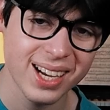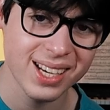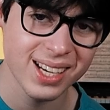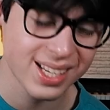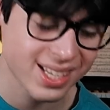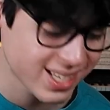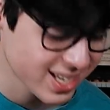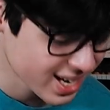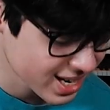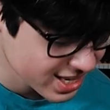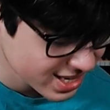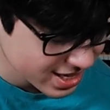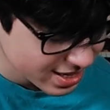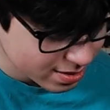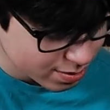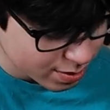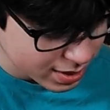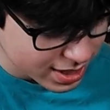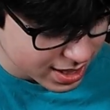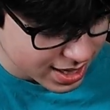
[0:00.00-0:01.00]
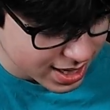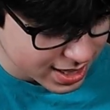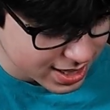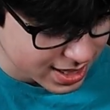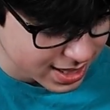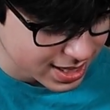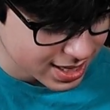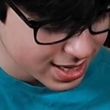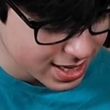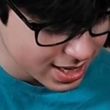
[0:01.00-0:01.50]
of changes when you get
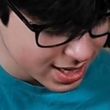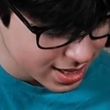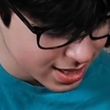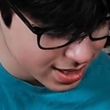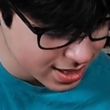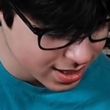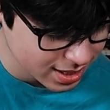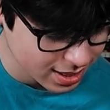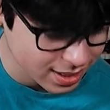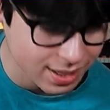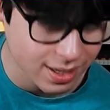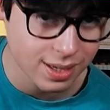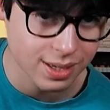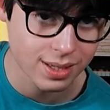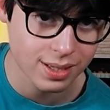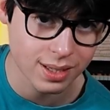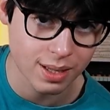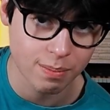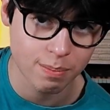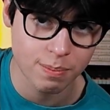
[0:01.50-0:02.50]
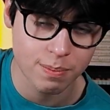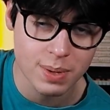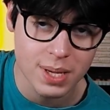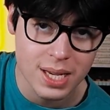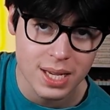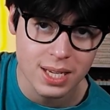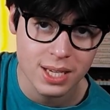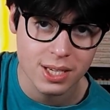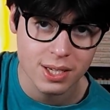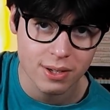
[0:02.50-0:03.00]
to here, the
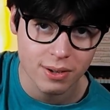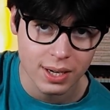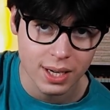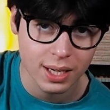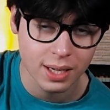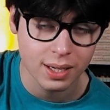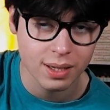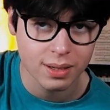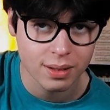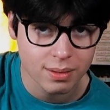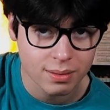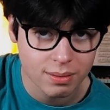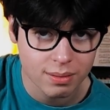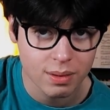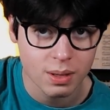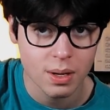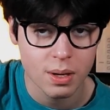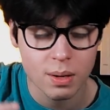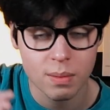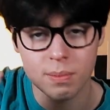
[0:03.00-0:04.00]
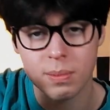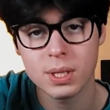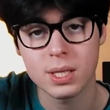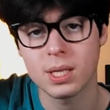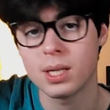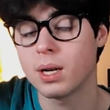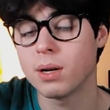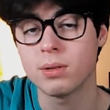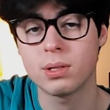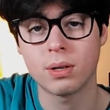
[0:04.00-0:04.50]
B string. But
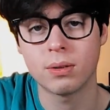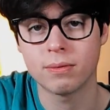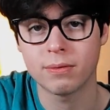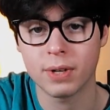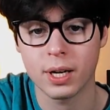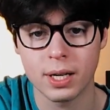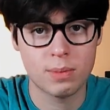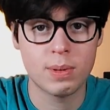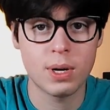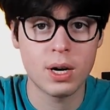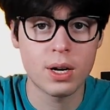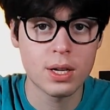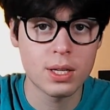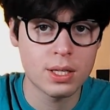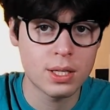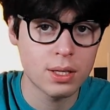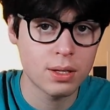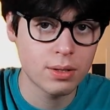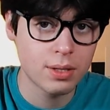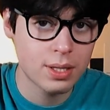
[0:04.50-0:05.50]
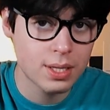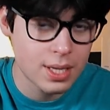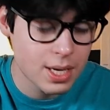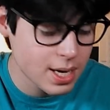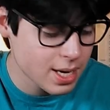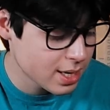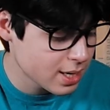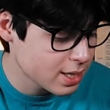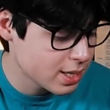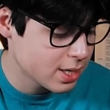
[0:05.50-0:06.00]
don't fret. Be honest, you'll see
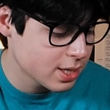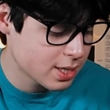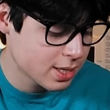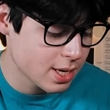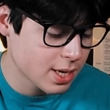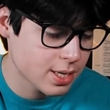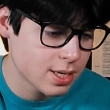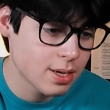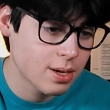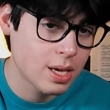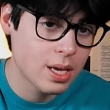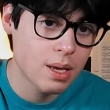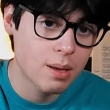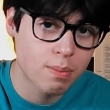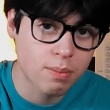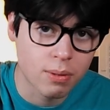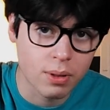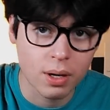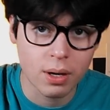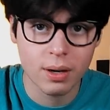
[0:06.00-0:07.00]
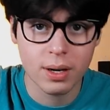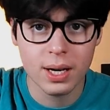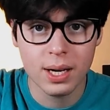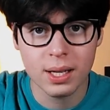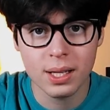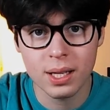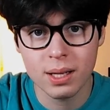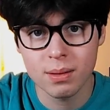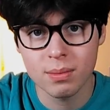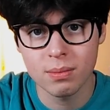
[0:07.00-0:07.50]
it just as you keep
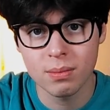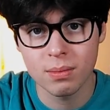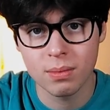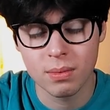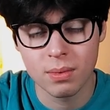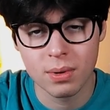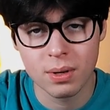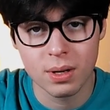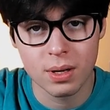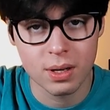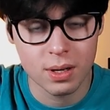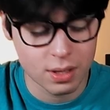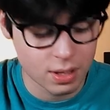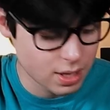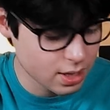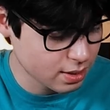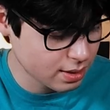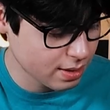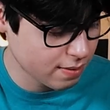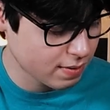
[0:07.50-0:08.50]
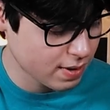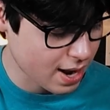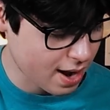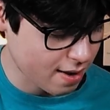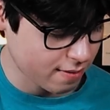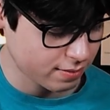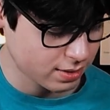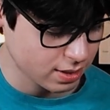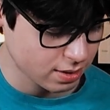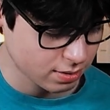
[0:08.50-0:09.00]
learning them. You don't even
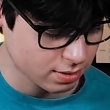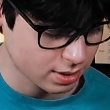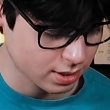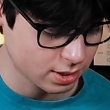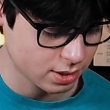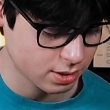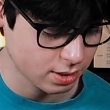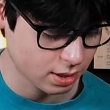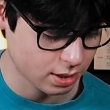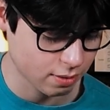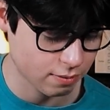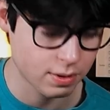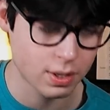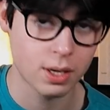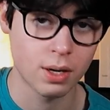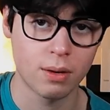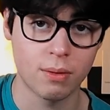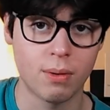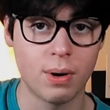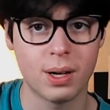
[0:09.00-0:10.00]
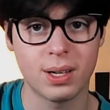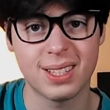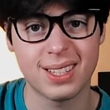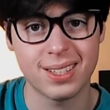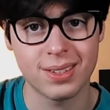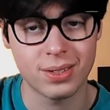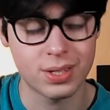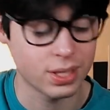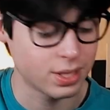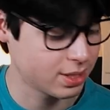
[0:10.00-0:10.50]
have to use this trick if you don't want
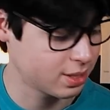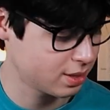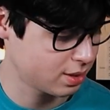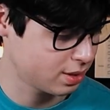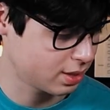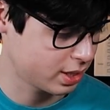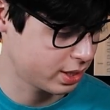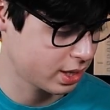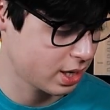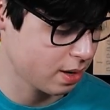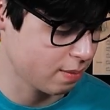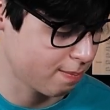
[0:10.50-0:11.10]
to. Just keep